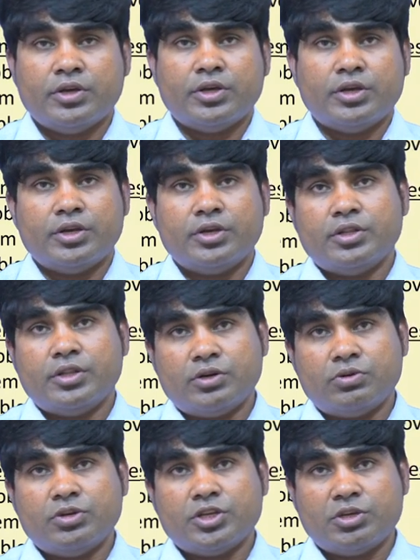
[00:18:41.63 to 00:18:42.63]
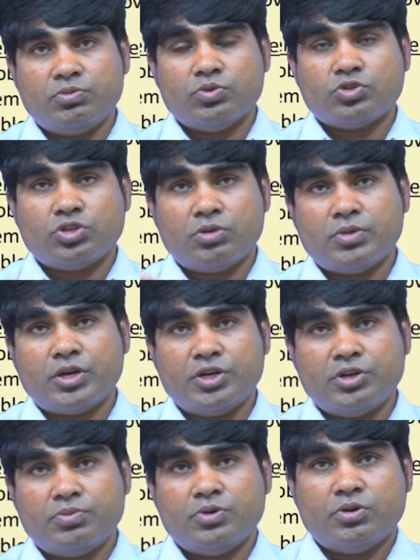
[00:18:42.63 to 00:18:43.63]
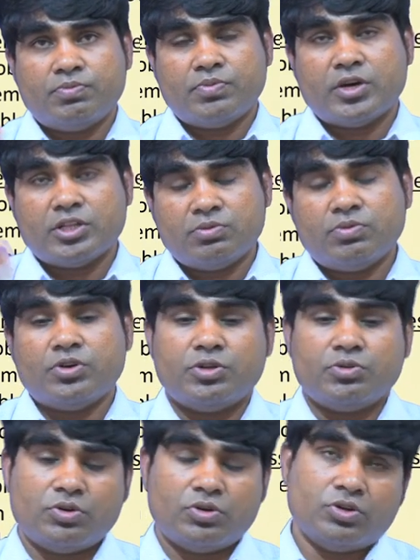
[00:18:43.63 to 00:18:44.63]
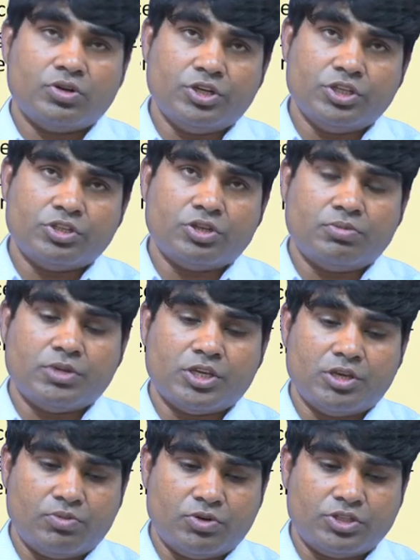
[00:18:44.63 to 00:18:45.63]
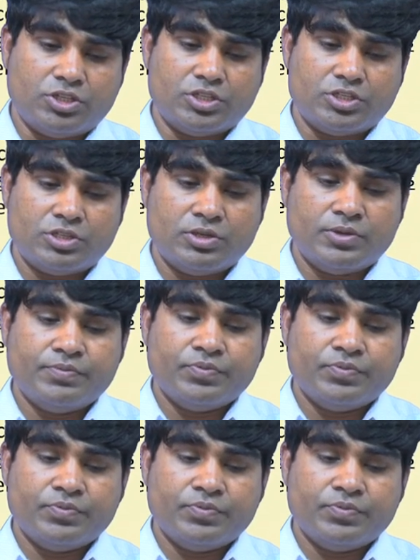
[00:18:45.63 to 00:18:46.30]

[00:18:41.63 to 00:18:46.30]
and that will give you some kind of path for decision making process.